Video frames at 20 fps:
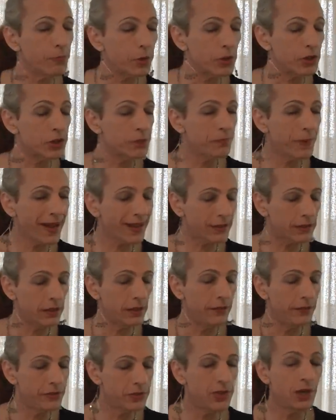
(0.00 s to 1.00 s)

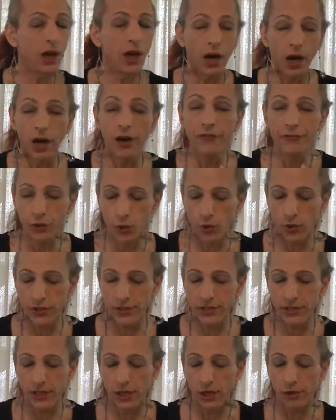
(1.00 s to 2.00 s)
perspectives of
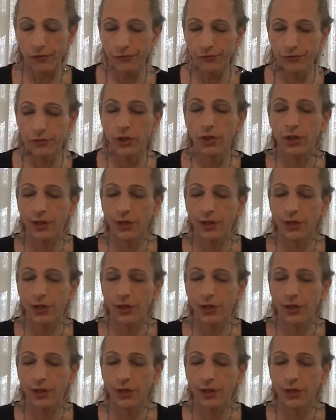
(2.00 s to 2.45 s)
yourself